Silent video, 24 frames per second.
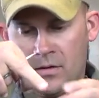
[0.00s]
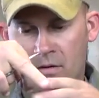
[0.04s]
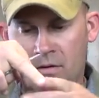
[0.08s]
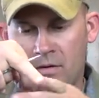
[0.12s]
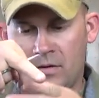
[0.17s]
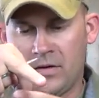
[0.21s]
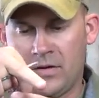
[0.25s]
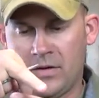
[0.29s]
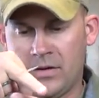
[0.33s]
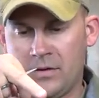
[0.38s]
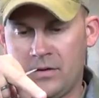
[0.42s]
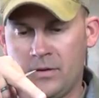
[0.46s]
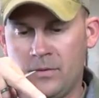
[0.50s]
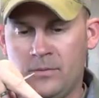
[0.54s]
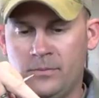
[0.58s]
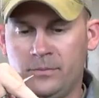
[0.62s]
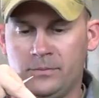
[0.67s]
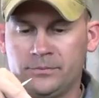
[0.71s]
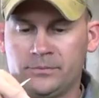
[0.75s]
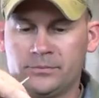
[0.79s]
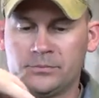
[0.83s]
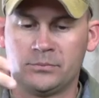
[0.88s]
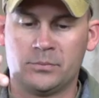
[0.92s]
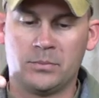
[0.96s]
So,
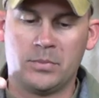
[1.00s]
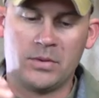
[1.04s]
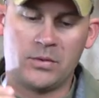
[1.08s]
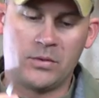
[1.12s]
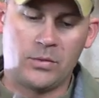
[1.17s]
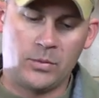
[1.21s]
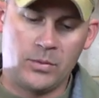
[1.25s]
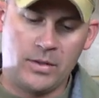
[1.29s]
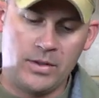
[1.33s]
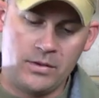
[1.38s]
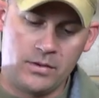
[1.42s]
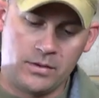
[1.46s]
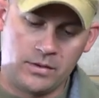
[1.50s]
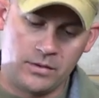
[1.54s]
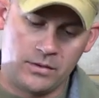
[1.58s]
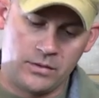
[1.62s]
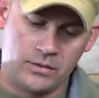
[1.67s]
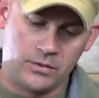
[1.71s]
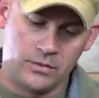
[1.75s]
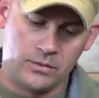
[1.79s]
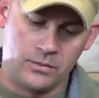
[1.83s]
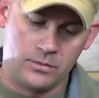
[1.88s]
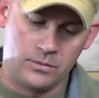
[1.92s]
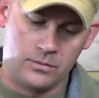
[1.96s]
between our
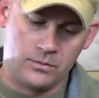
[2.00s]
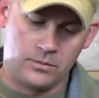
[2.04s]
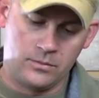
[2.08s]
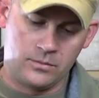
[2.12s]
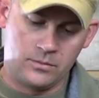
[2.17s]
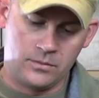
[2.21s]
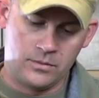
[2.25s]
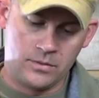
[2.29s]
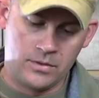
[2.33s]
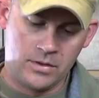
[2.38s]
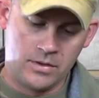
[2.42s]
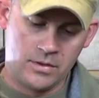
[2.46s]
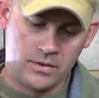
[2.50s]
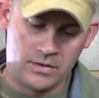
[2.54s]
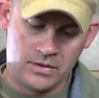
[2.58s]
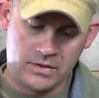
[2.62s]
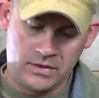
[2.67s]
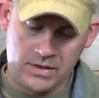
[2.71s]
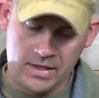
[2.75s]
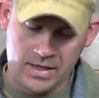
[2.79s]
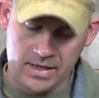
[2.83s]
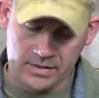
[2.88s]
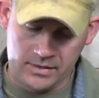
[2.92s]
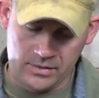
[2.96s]
two
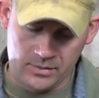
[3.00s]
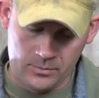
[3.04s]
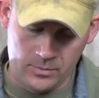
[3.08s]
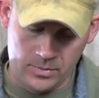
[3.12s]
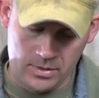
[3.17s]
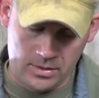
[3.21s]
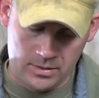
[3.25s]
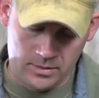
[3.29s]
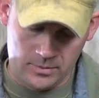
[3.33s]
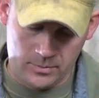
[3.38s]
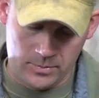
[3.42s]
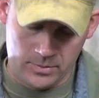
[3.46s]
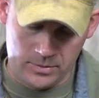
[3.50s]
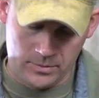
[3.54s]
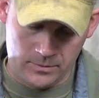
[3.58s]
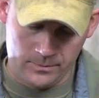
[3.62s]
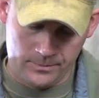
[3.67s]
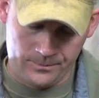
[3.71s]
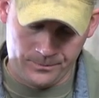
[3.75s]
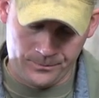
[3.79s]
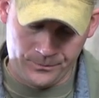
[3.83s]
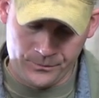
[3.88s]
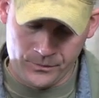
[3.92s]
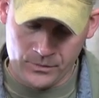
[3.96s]
stacks of
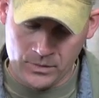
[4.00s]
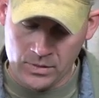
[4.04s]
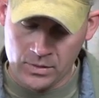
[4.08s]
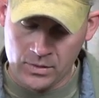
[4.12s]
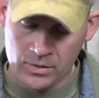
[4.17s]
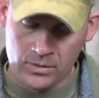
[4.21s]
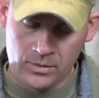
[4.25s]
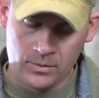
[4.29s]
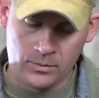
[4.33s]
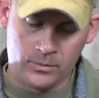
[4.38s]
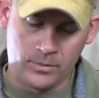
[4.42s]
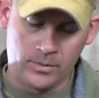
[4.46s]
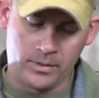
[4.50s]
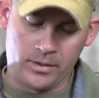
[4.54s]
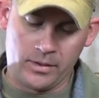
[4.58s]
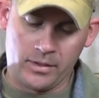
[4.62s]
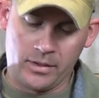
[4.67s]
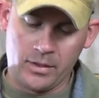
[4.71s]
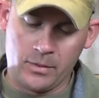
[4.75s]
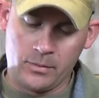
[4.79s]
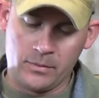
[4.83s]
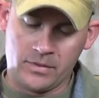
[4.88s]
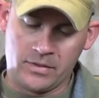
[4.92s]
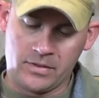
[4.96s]
marabou, we're going
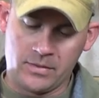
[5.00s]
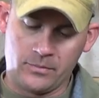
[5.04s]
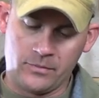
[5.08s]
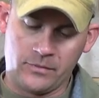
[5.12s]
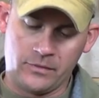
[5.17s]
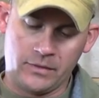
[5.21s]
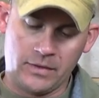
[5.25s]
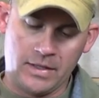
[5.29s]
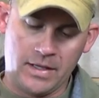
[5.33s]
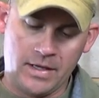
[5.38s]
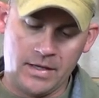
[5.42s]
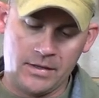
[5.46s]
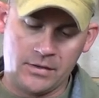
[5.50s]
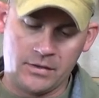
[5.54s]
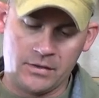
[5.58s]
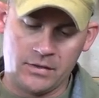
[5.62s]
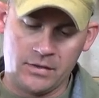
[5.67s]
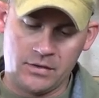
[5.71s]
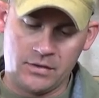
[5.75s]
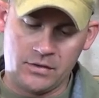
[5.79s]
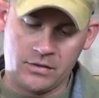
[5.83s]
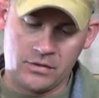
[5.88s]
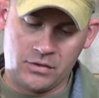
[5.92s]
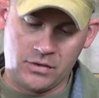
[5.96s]
to go with some flash, and
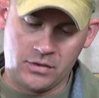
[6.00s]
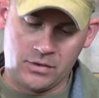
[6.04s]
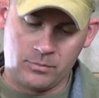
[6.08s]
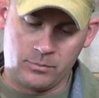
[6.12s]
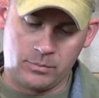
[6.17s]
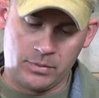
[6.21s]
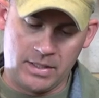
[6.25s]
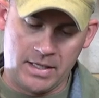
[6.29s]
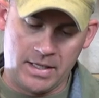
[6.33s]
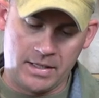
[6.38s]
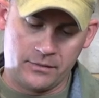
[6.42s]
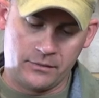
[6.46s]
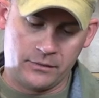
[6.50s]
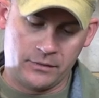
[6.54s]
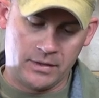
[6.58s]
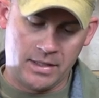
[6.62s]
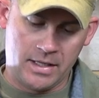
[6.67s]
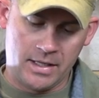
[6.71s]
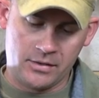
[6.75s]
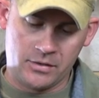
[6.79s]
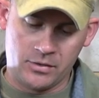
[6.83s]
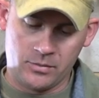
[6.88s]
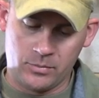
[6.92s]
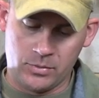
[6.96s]
this is just black
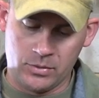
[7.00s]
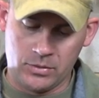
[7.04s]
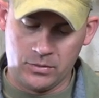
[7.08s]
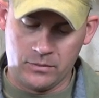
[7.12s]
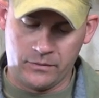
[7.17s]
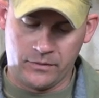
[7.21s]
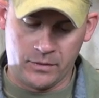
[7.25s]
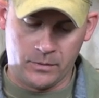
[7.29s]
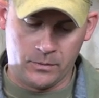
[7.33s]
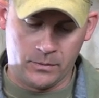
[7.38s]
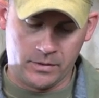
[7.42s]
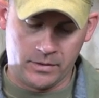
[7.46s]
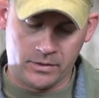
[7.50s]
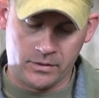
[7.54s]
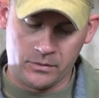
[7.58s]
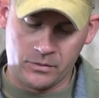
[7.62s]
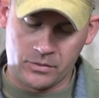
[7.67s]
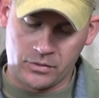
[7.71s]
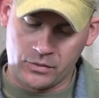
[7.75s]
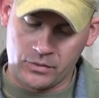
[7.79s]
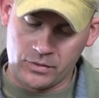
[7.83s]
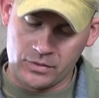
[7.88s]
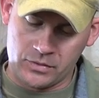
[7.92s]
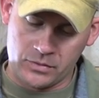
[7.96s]
Flashabou. If you want to
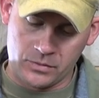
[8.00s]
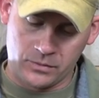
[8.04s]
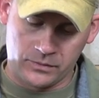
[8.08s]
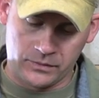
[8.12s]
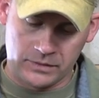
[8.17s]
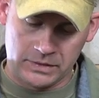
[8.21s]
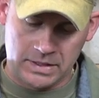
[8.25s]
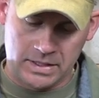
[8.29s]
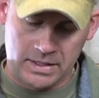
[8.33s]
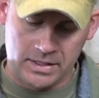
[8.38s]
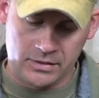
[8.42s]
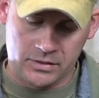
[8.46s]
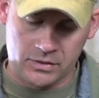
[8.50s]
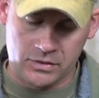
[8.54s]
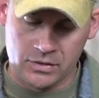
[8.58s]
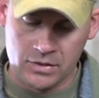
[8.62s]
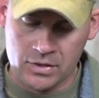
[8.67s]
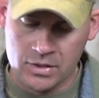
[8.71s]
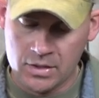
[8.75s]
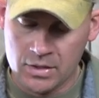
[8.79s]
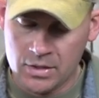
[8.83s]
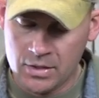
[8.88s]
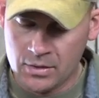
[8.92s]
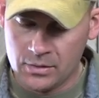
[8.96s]
use crystal flash,
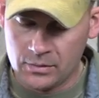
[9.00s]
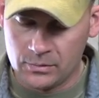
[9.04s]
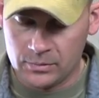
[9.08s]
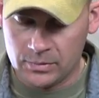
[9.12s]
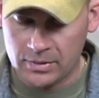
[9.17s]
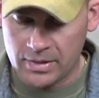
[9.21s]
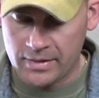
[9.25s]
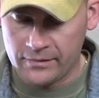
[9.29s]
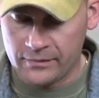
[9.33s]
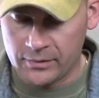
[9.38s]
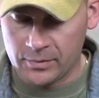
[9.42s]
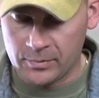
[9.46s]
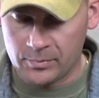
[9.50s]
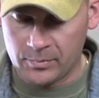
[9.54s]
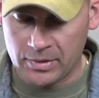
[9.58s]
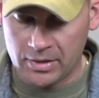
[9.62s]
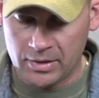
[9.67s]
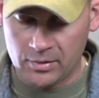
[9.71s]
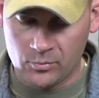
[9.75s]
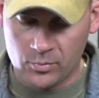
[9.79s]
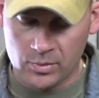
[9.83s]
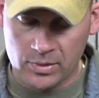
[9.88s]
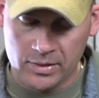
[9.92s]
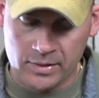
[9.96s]
whatever it
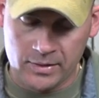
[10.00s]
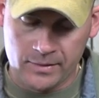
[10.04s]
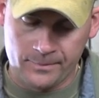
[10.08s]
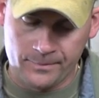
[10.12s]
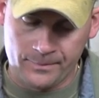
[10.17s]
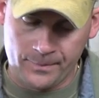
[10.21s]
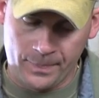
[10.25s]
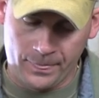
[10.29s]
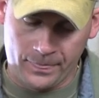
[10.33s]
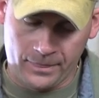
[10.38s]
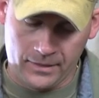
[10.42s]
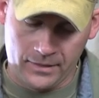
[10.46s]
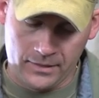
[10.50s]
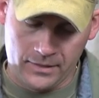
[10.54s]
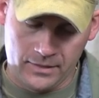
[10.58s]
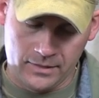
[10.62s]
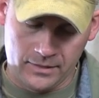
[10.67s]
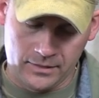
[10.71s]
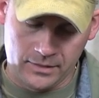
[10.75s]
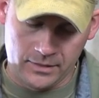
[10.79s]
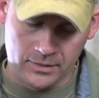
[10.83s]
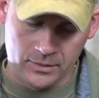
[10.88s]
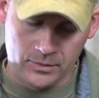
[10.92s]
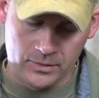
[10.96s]
may be,
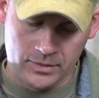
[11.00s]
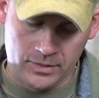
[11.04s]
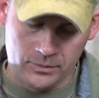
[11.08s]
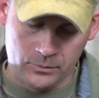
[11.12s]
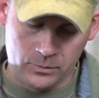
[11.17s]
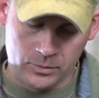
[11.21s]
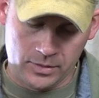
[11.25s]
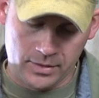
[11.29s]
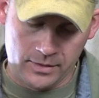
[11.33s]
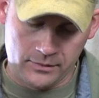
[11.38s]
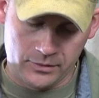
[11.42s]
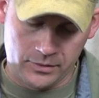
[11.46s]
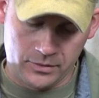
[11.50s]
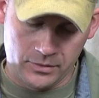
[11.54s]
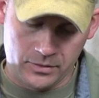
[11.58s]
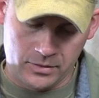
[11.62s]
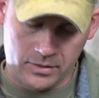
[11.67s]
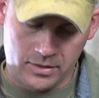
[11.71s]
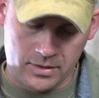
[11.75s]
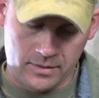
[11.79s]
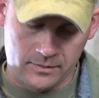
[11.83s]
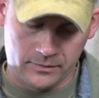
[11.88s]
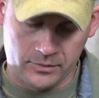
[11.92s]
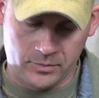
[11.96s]
uh, go ahead, whatever you're
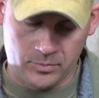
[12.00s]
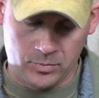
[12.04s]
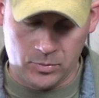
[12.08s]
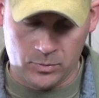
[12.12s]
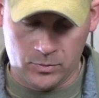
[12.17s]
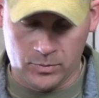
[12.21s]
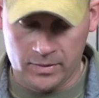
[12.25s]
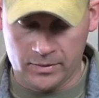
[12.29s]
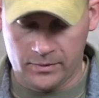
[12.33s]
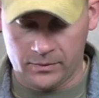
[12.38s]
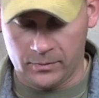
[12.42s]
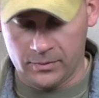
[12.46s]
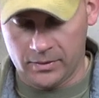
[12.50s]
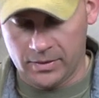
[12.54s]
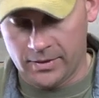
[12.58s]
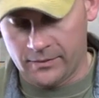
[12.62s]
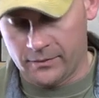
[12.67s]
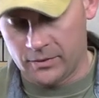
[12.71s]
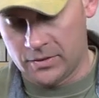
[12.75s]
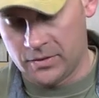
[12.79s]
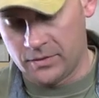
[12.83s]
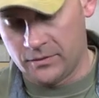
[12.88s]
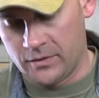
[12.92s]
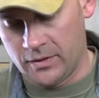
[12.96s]
comfortable with,
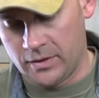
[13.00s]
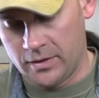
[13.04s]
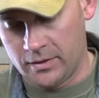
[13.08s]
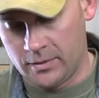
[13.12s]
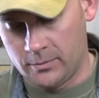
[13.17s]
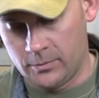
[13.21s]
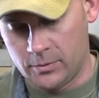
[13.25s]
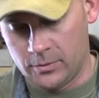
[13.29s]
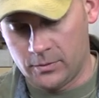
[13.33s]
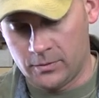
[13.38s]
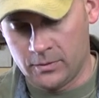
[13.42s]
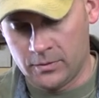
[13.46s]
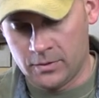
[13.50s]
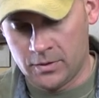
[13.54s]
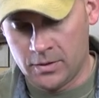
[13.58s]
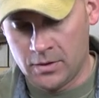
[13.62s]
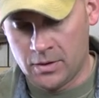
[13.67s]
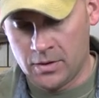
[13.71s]
whatever's available.